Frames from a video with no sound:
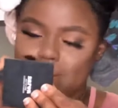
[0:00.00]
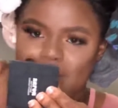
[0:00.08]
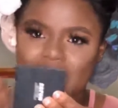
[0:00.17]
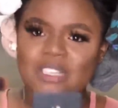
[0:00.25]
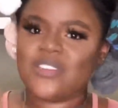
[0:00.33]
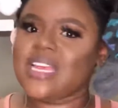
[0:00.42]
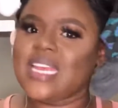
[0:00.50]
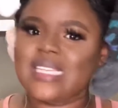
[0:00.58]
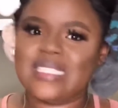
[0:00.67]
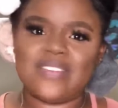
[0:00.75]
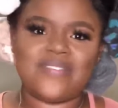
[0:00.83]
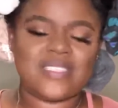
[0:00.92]
Natural light
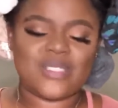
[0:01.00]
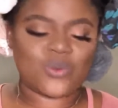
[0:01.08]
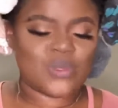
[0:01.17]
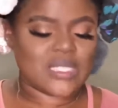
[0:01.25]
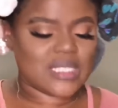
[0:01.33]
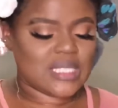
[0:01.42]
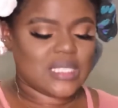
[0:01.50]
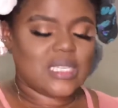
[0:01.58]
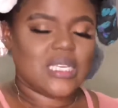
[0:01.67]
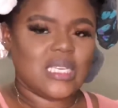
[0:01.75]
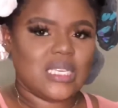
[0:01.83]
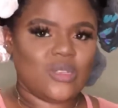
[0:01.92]
itself is sweet,
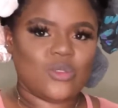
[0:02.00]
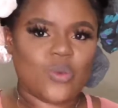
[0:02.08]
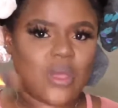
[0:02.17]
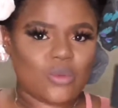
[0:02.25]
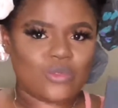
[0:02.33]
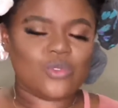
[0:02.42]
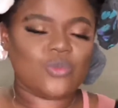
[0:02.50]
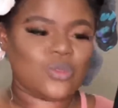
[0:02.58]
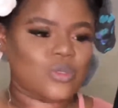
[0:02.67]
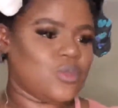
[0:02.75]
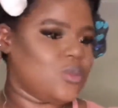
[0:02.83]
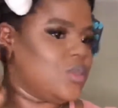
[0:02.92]
so why won't you want
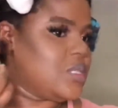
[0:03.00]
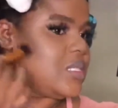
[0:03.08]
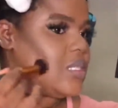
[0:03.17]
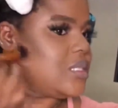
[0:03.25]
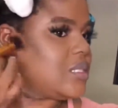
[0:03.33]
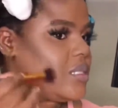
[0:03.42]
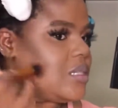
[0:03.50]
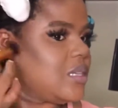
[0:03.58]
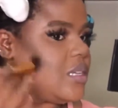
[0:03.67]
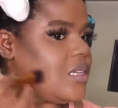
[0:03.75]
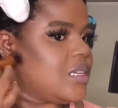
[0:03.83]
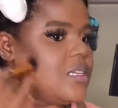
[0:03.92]
to use
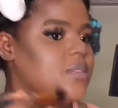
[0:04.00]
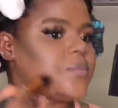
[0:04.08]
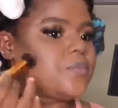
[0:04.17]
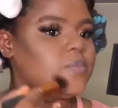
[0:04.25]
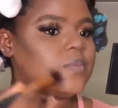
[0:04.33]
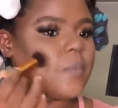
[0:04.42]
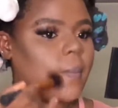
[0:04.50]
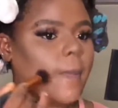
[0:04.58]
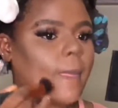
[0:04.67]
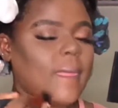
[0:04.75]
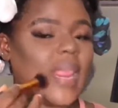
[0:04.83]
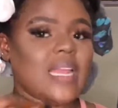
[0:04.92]

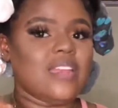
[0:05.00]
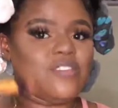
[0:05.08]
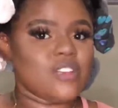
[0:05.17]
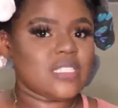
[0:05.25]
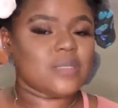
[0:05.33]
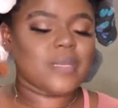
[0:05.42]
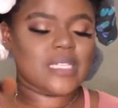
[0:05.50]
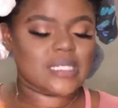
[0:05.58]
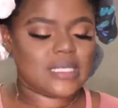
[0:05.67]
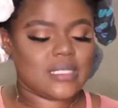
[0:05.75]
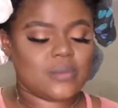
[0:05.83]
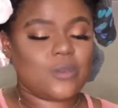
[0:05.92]
it? leave all these plenty
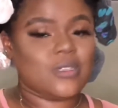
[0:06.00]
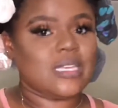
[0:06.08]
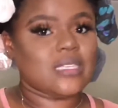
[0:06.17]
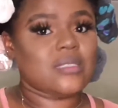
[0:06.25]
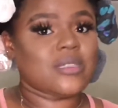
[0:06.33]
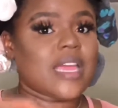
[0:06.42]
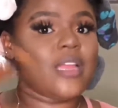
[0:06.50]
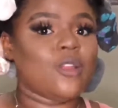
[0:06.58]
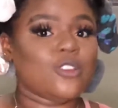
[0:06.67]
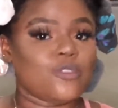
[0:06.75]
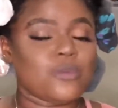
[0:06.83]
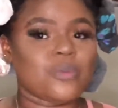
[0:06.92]
things, because there are a lot
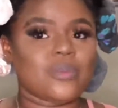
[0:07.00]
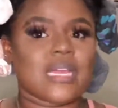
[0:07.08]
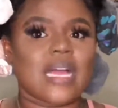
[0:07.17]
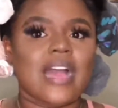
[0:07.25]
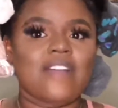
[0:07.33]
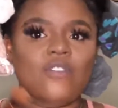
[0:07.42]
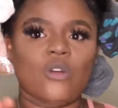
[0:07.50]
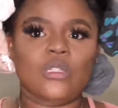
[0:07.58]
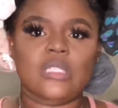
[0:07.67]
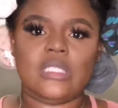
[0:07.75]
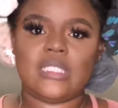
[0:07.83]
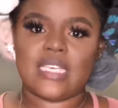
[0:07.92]
of people that have all
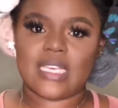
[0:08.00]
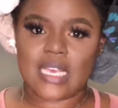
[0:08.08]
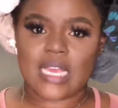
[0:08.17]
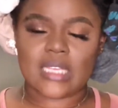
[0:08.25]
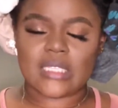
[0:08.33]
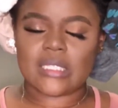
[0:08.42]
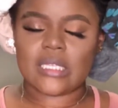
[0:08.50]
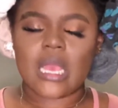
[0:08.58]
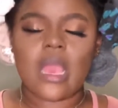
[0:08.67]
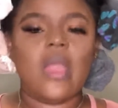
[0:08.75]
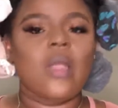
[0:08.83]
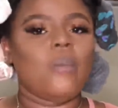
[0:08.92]
these gears
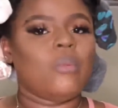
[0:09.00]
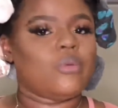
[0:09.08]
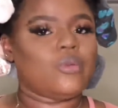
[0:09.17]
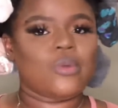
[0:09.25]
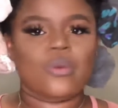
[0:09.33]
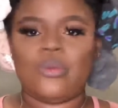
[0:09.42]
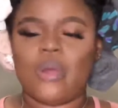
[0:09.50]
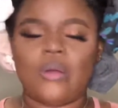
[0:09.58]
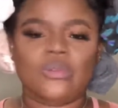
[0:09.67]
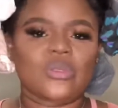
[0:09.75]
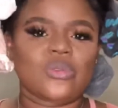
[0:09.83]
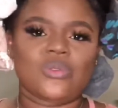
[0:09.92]
but do not know how
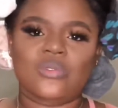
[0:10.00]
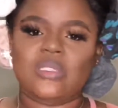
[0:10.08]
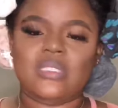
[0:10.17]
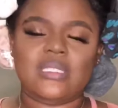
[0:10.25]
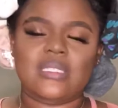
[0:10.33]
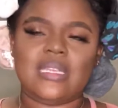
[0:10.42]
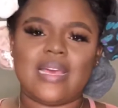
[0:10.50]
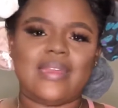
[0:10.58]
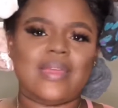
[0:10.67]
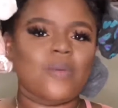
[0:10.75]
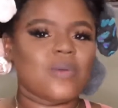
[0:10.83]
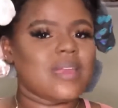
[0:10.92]
to use it, and I
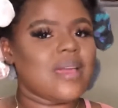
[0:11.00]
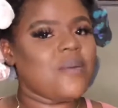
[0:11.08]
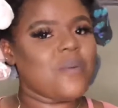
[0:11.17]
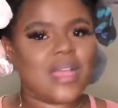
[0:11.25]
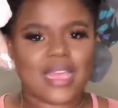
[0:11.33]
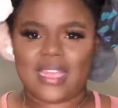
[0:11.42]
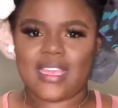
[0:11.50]
wonder why.